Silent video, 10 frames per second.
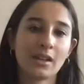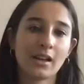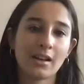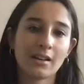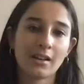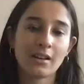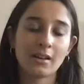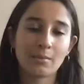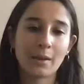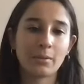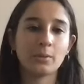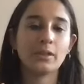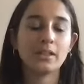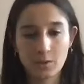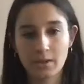that people are
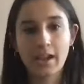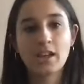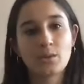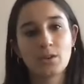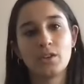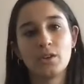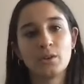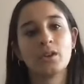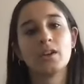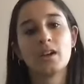willing to engage with you,